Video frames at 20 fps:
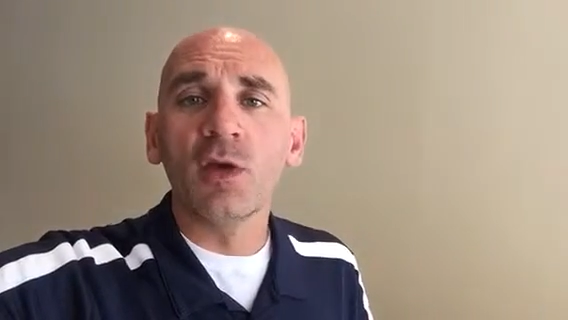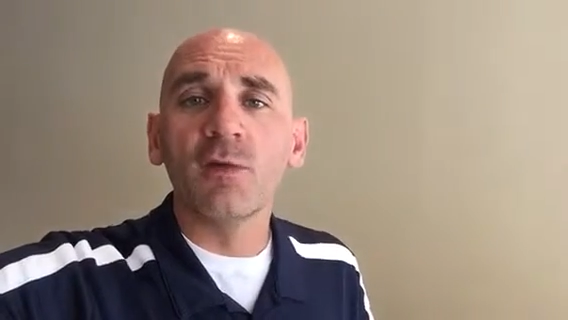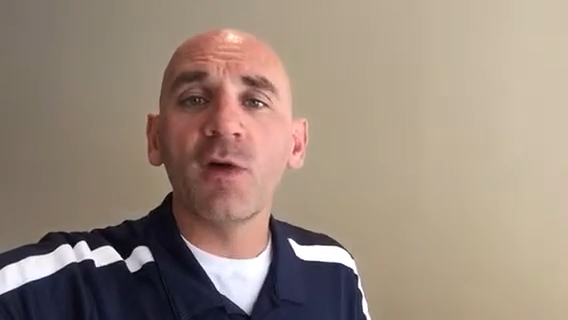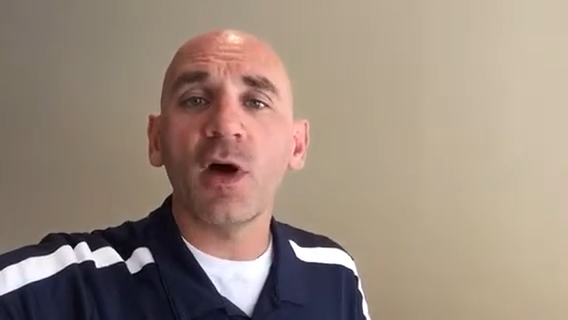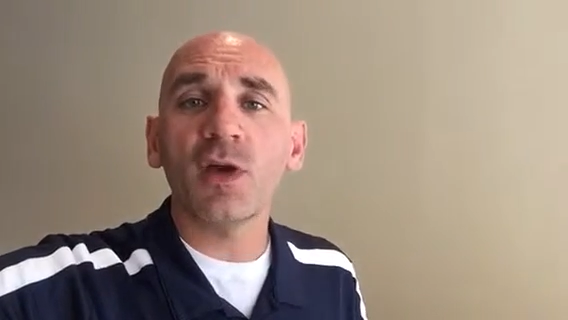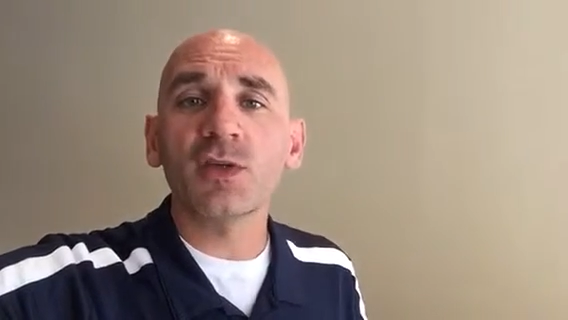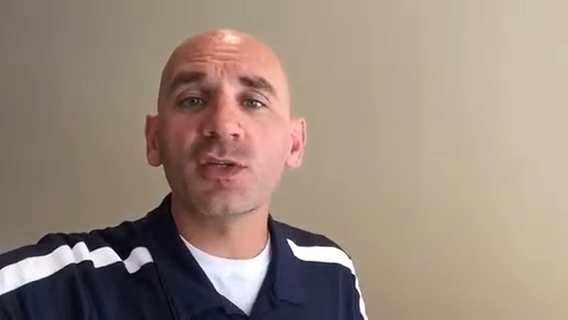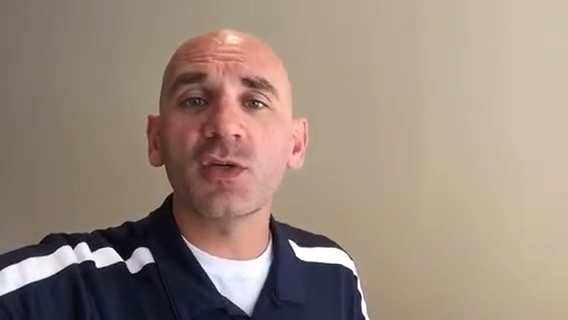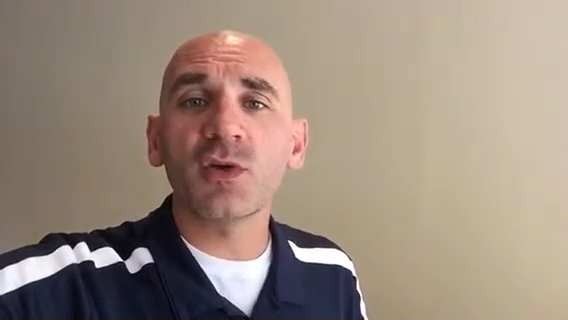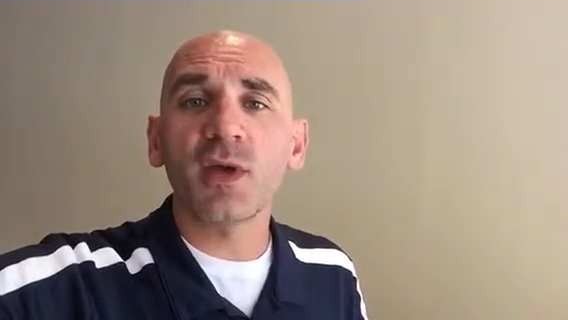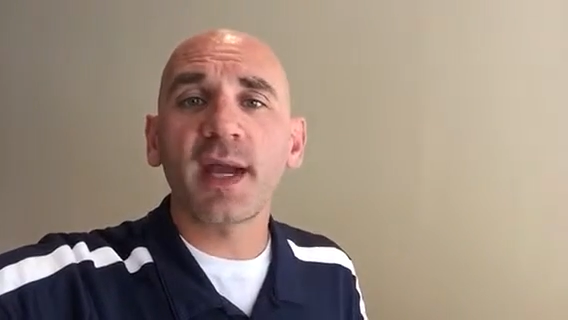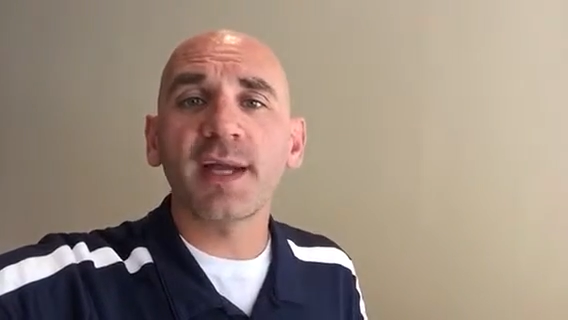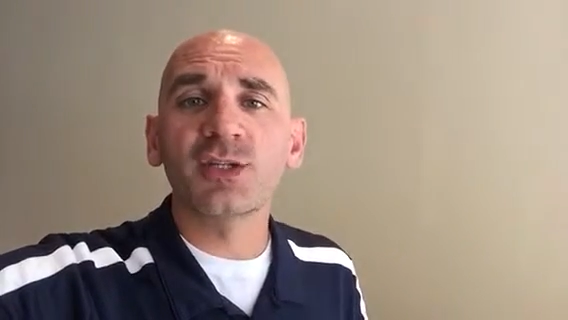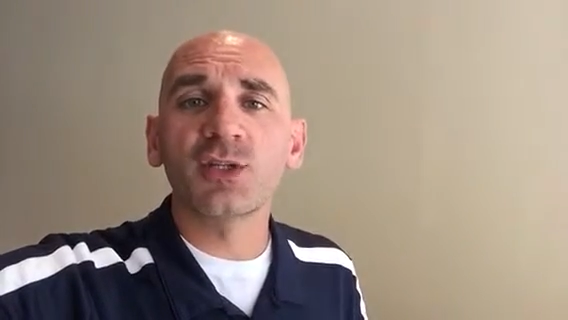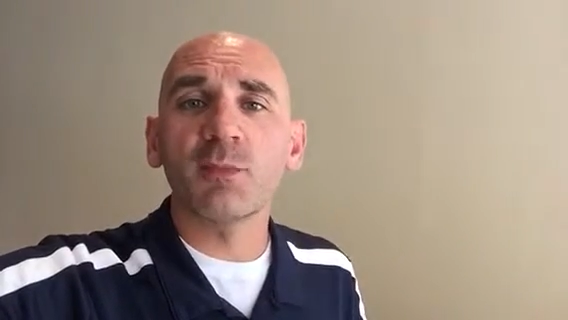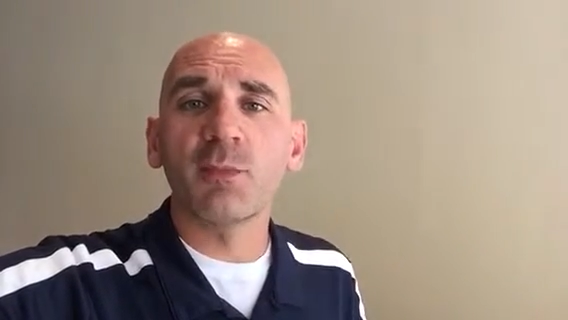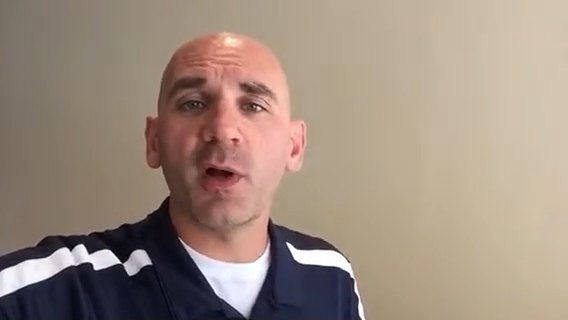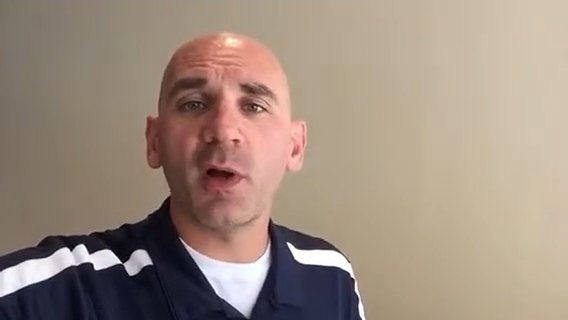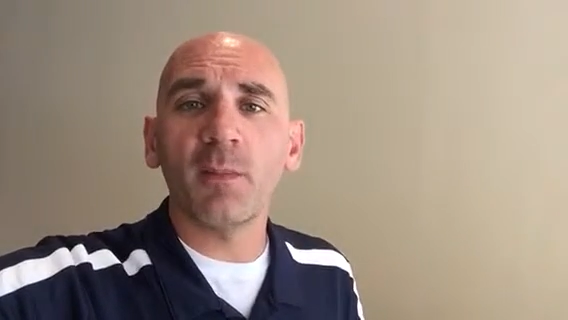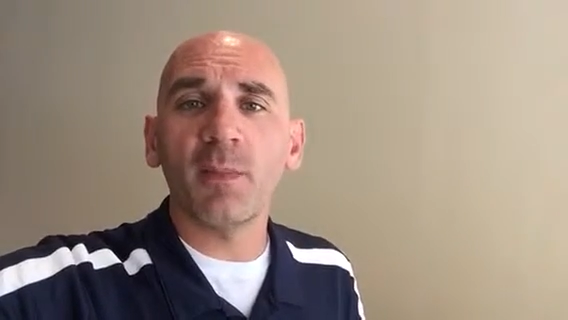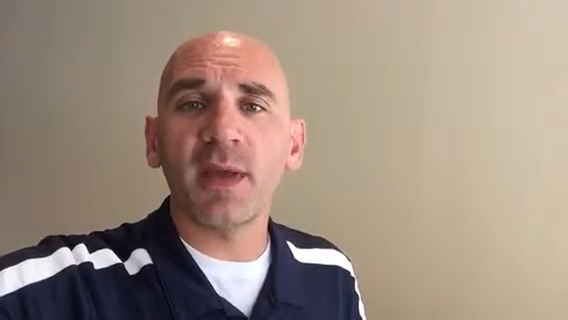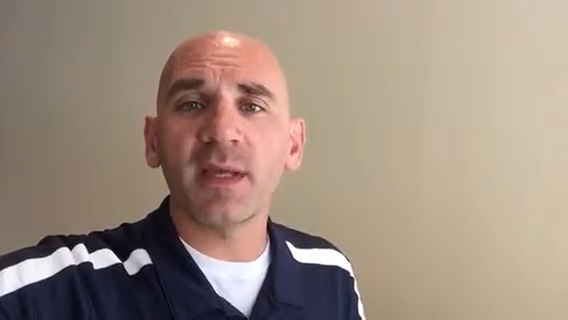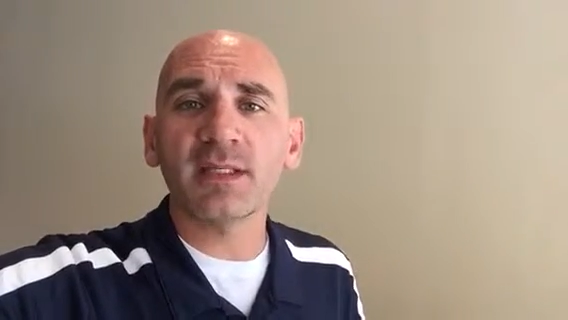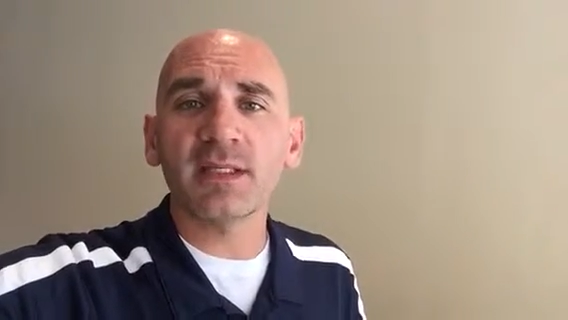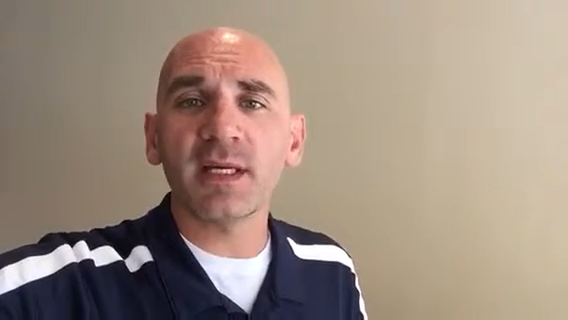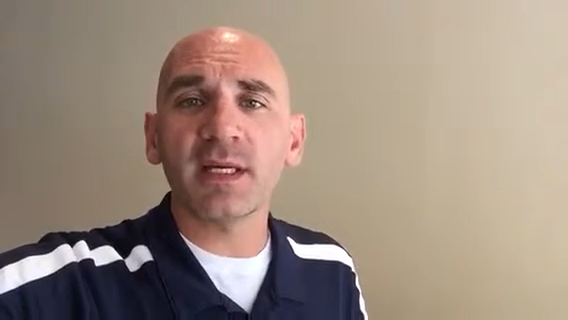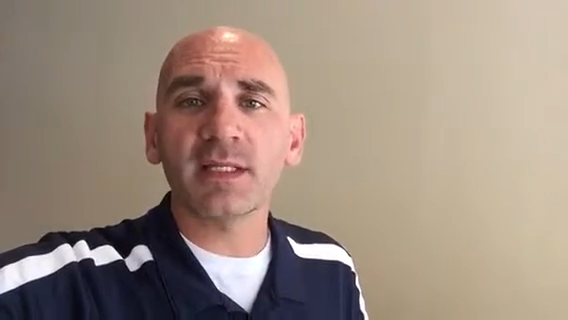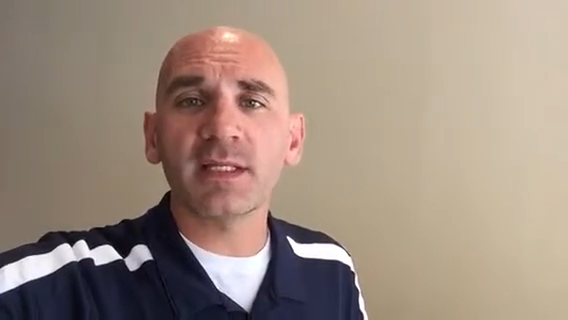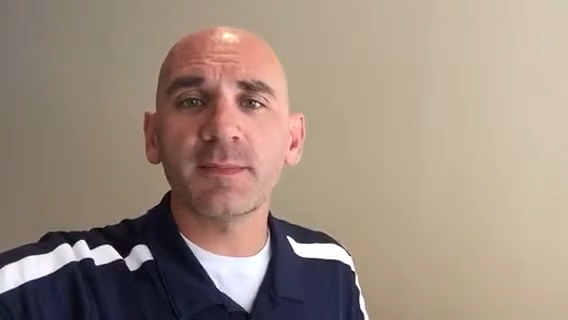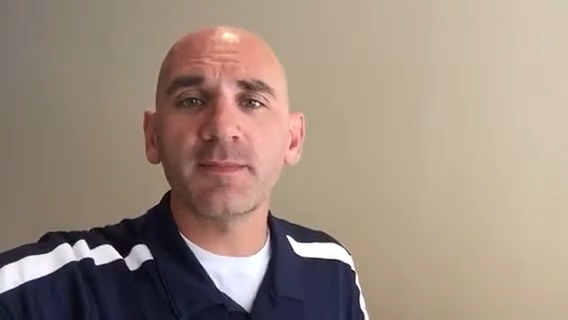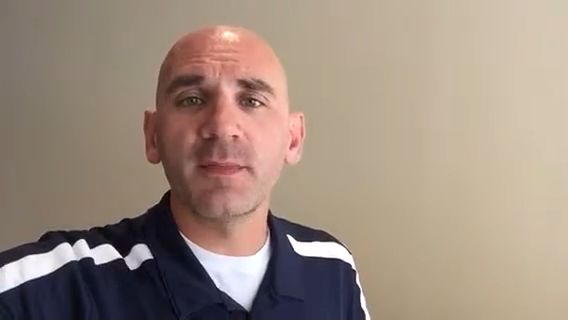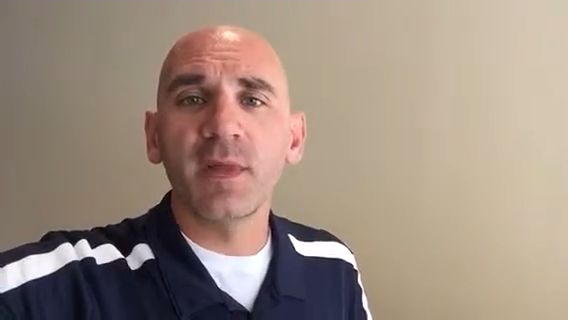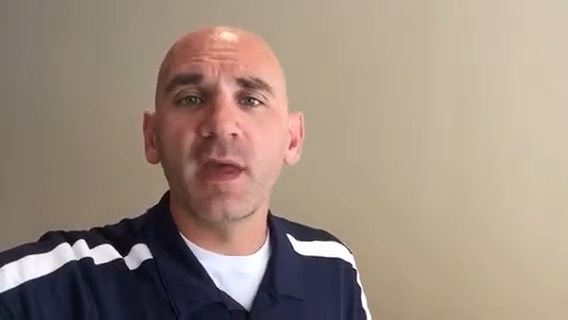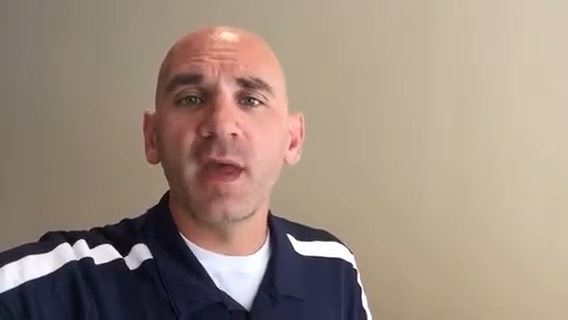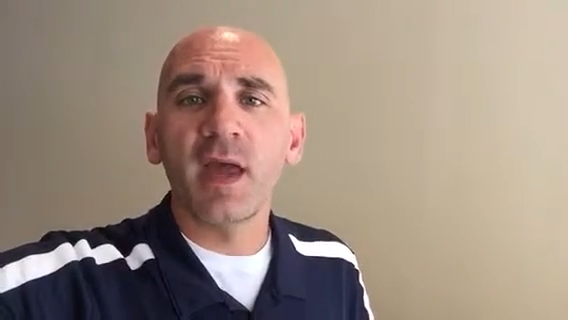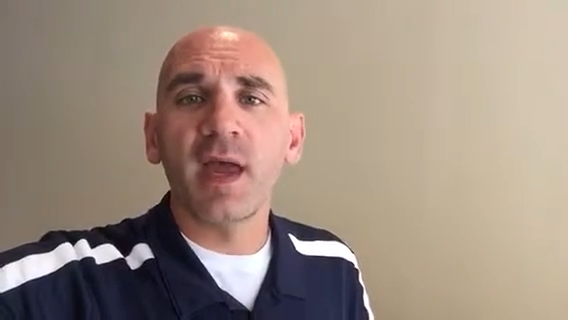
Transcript: You've also got your belt basics,